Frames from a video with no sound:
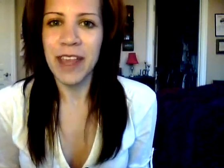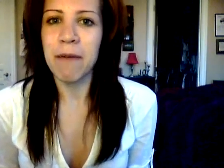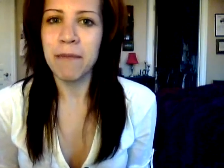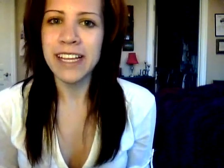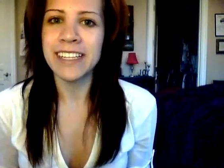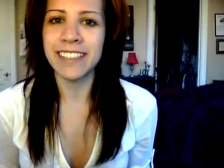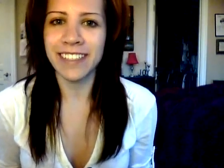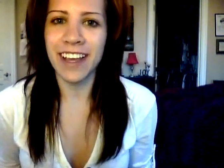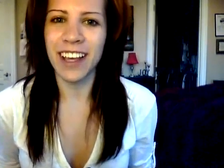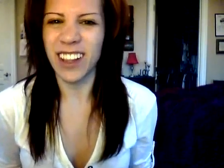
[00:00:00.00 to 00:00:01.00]
it
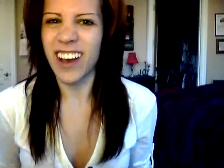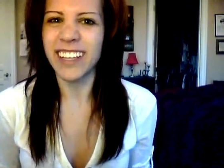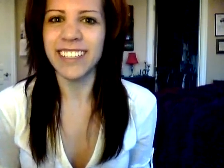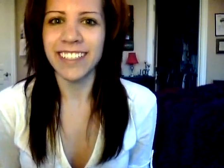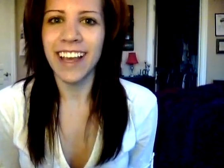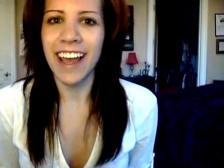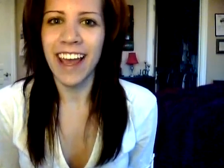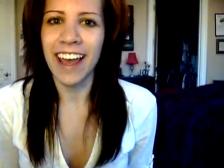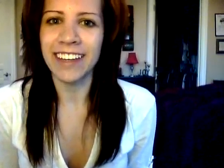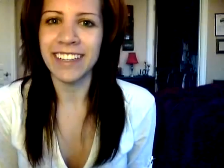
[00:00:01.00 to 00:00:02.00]
means a lot,
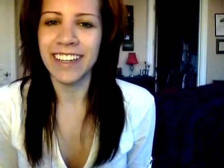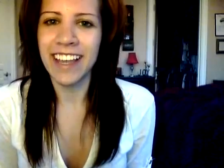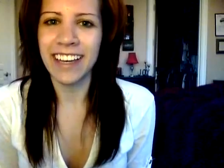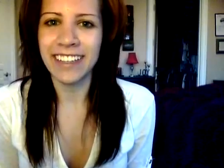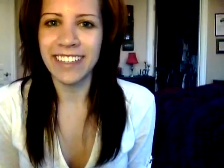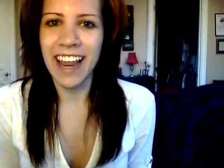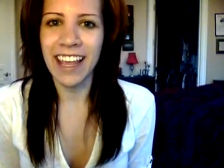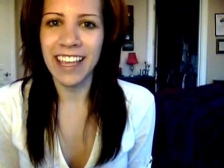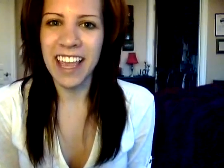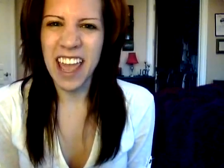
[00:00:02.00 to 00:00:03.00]
and it
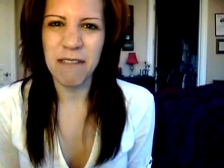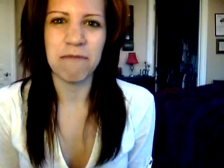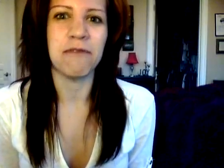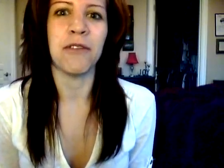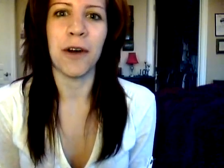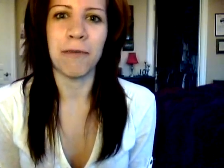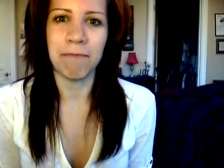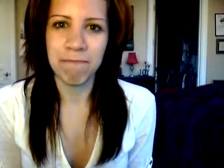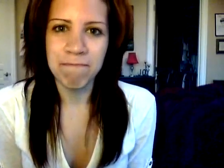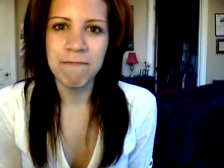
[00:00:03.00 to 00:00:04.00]
came
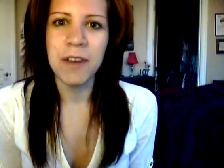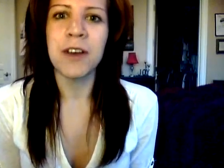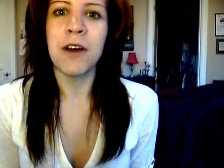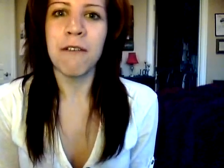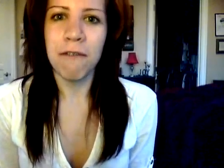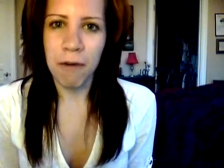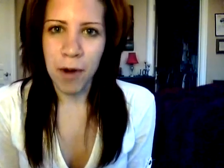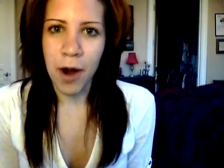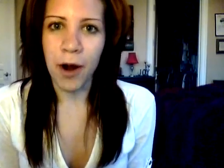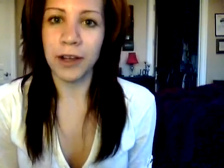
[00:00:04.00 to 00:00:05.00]
from
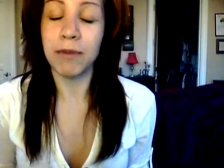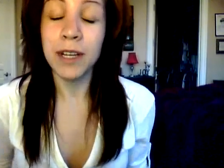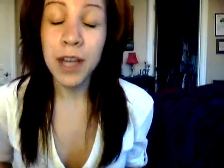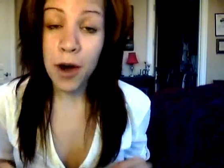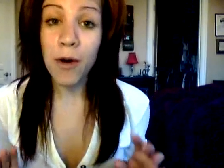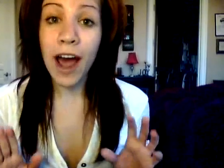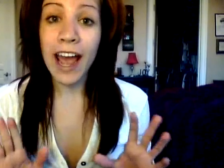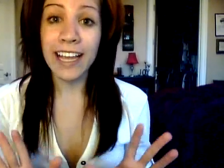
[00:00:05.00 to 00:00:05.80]
heart. But no,